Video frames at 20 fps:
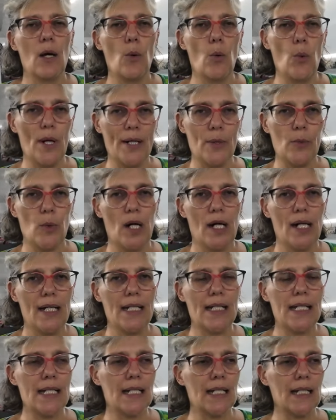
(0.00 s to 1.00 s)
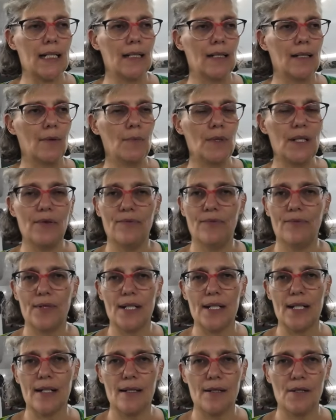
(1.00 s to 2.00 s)
weight wise even
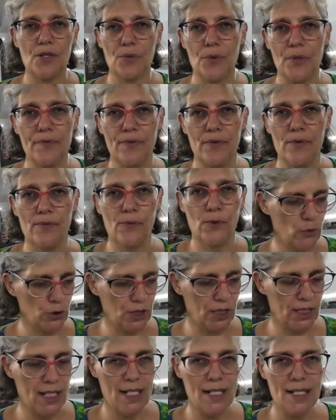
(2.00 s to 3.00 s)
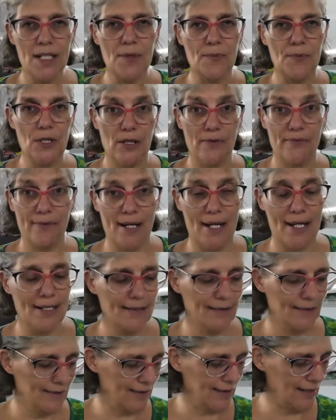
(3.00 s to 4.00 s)
with 3 full water tanks we are fine.